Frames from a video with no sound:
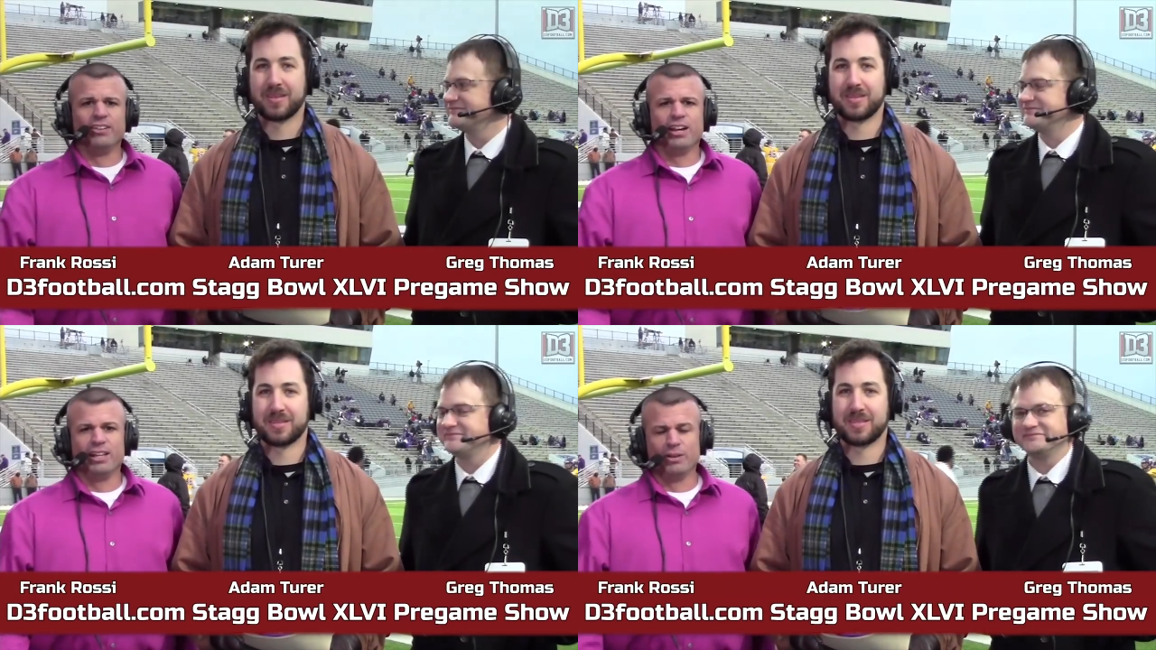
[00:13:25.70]

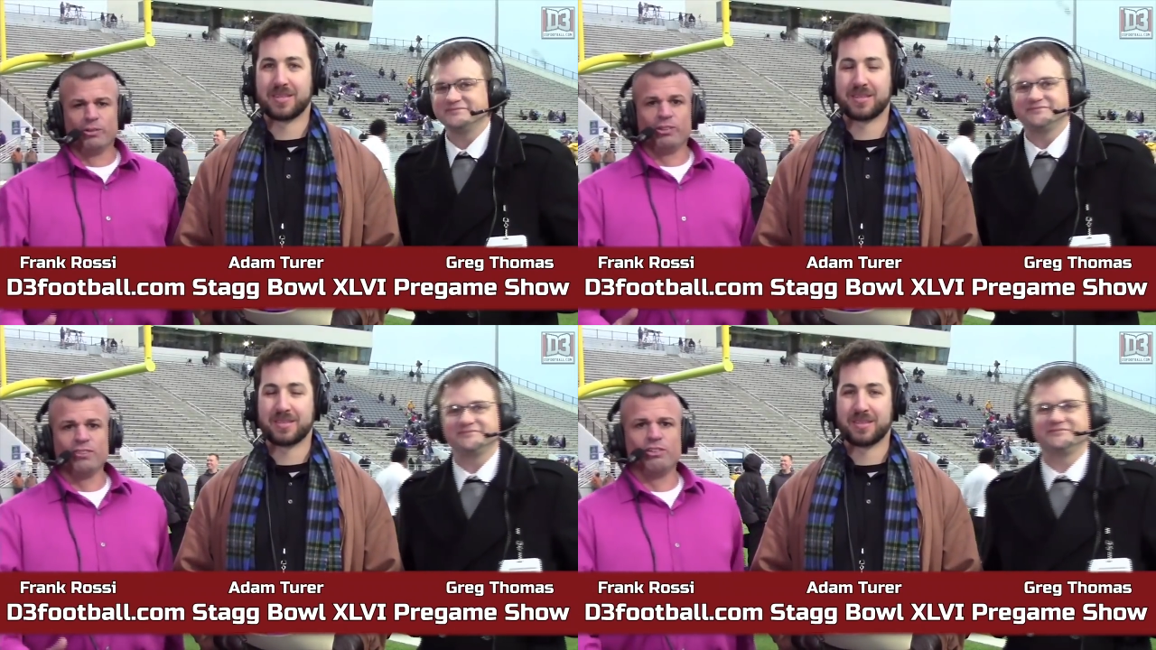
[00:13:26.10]
Speaker 1: uh, that was
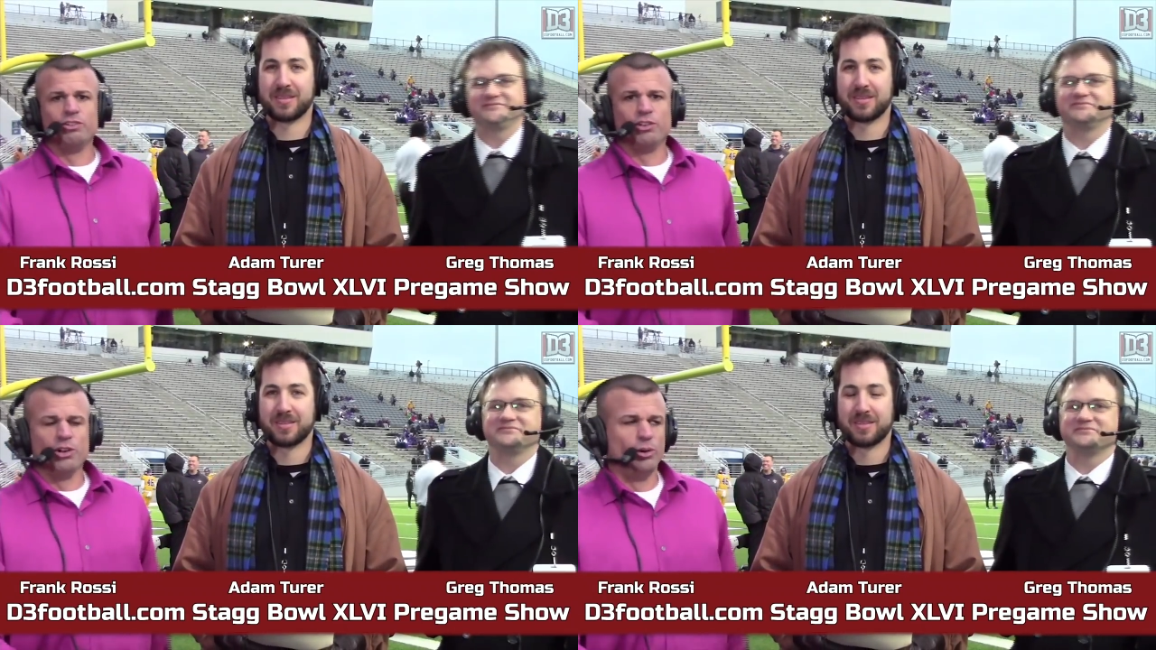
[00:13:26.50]
Tevin
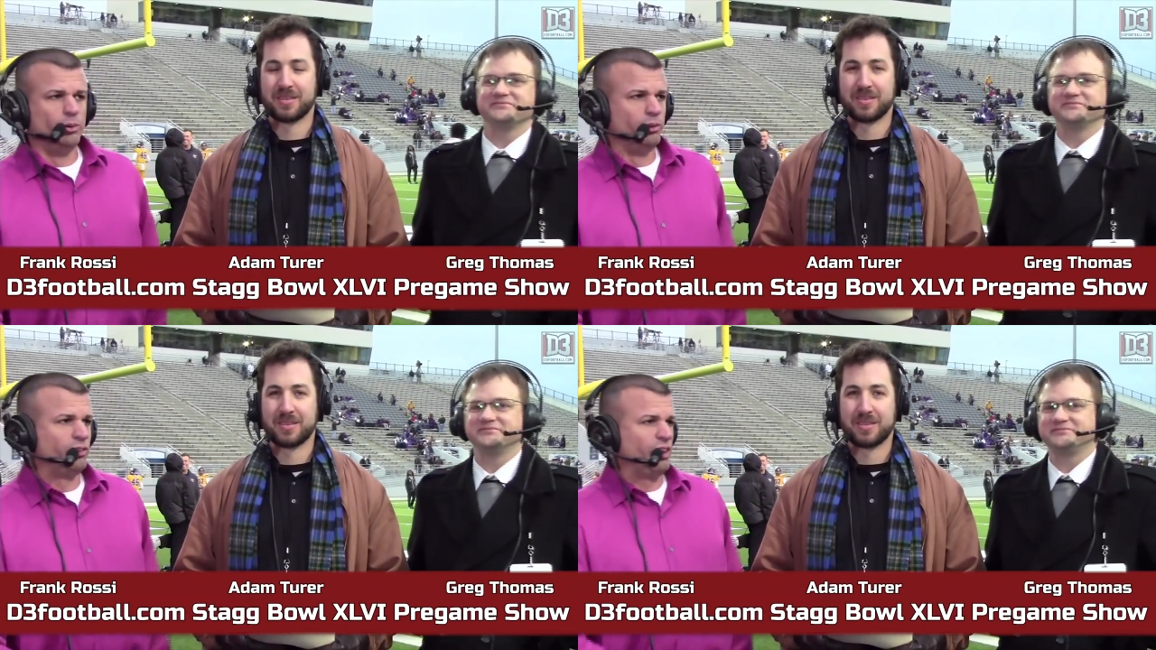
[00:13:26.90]

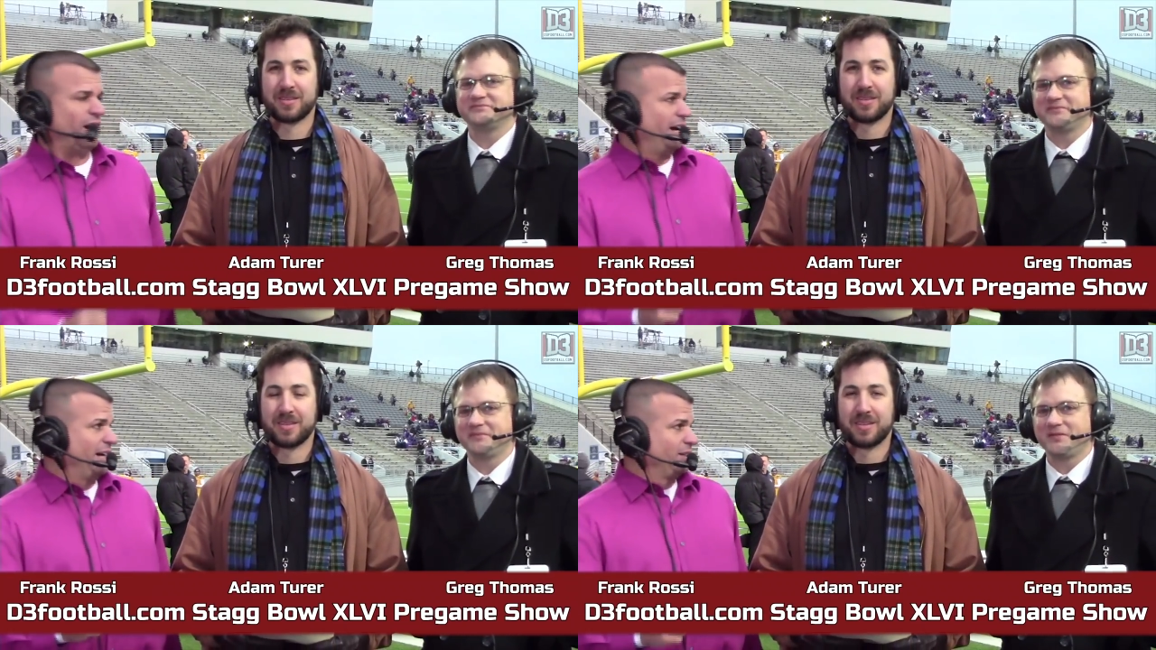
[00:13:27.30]
Jones
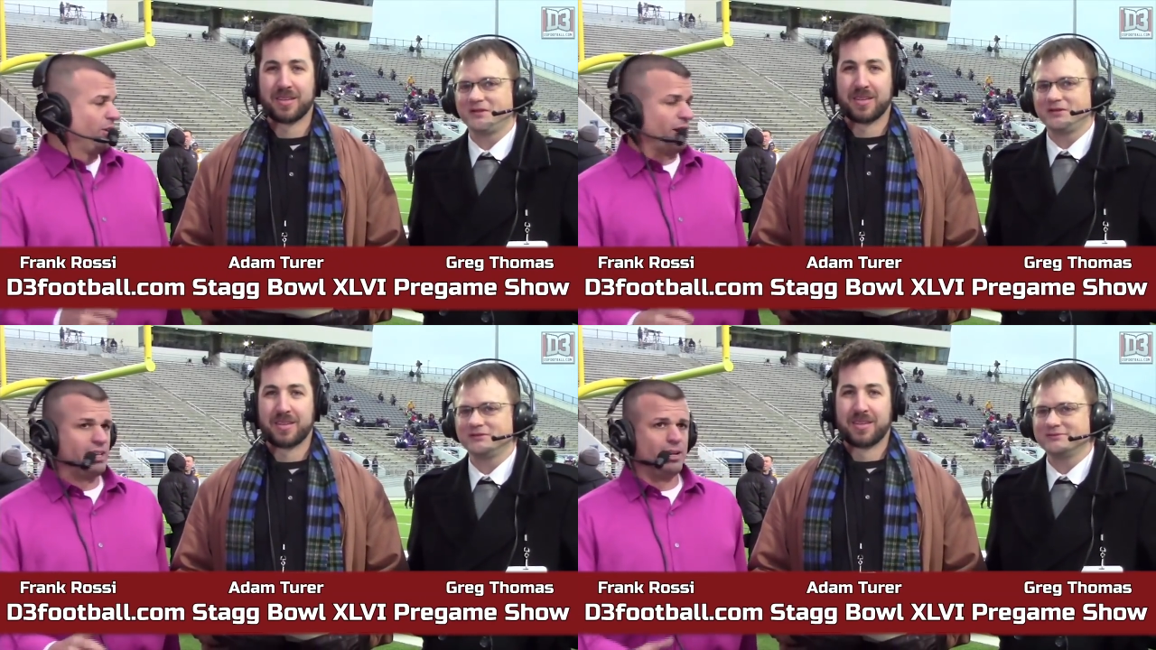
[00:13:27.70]
uh,
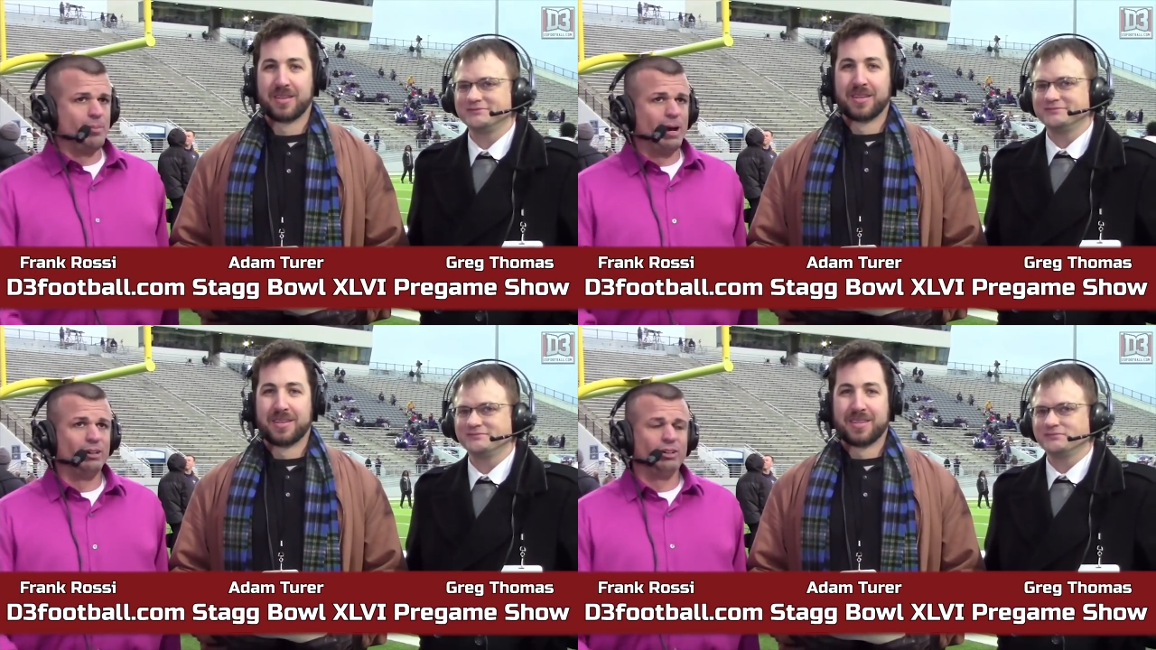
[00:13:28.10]
talking
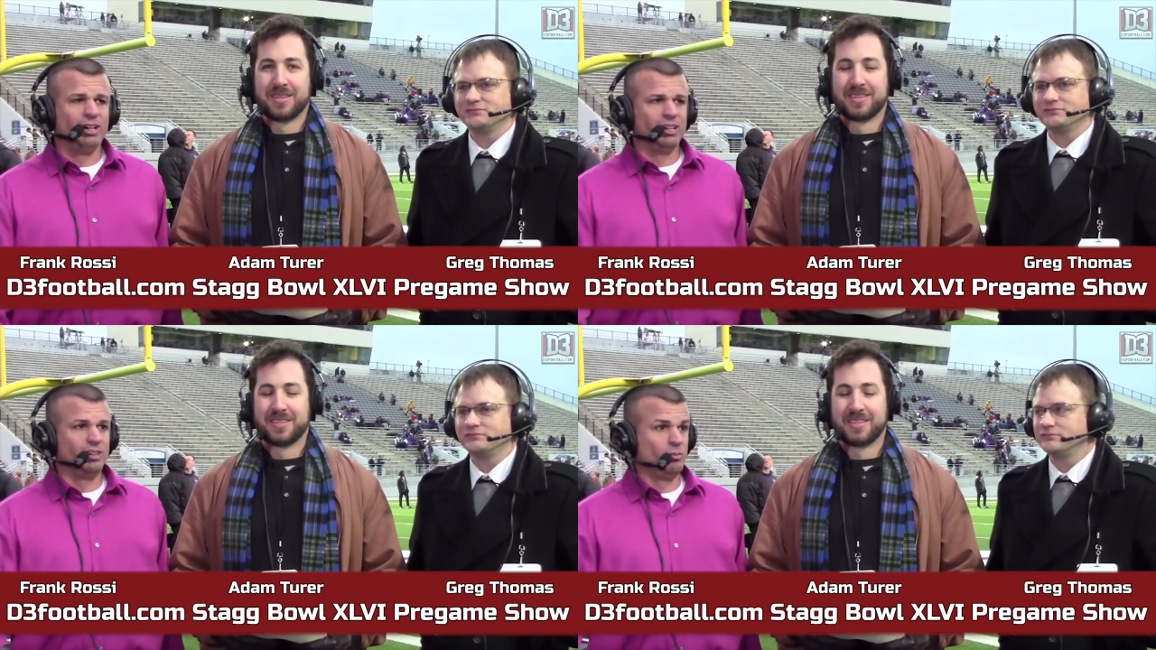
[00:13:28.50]
about
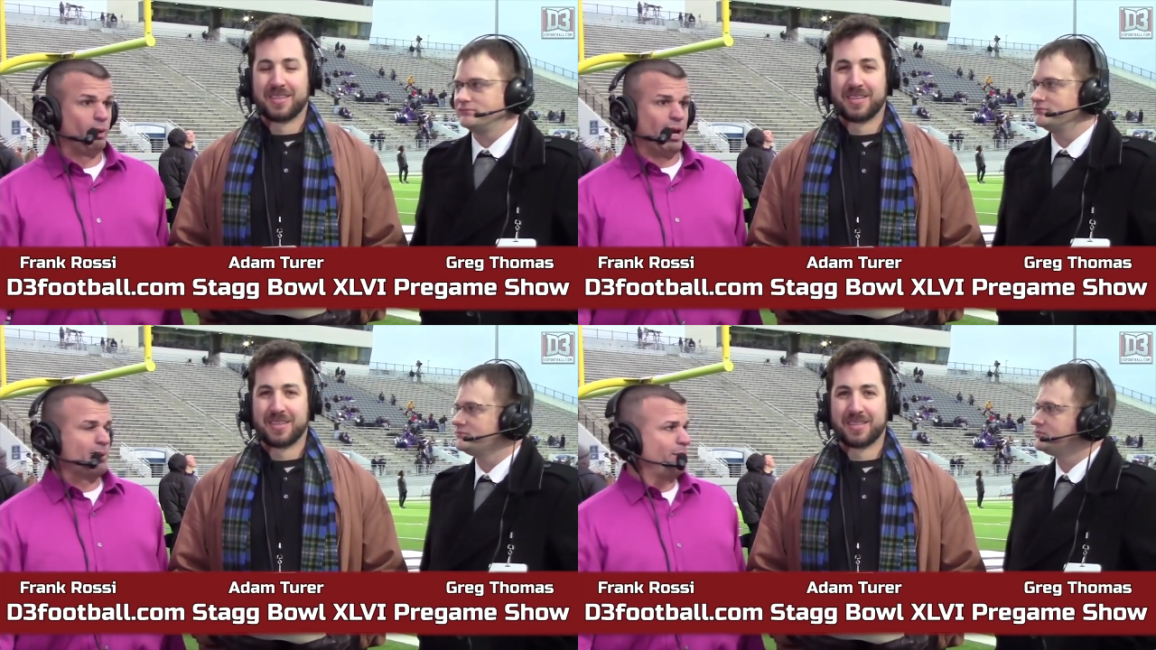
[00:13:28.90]
uh, what
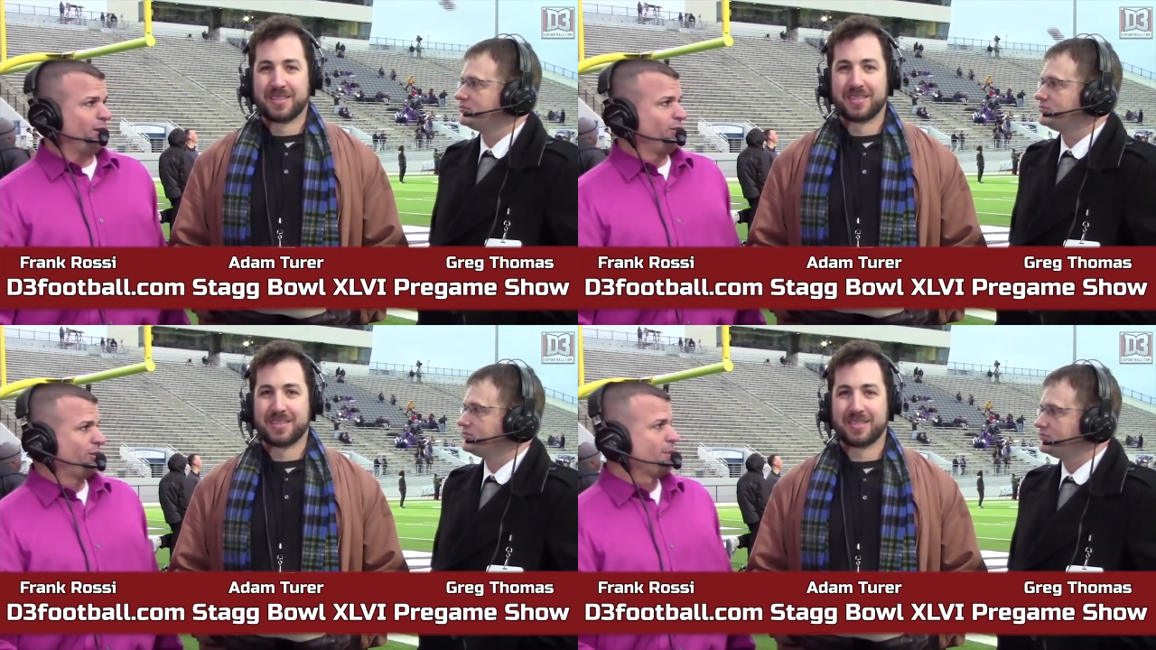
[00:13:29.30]
happened in
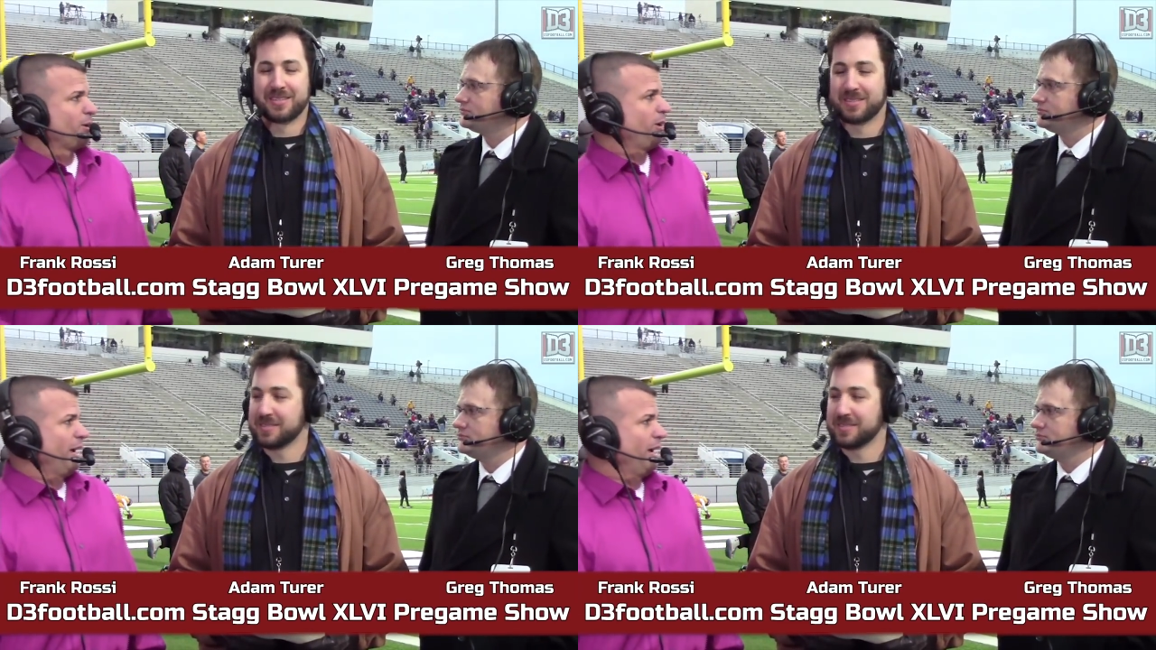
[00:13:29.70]
the summer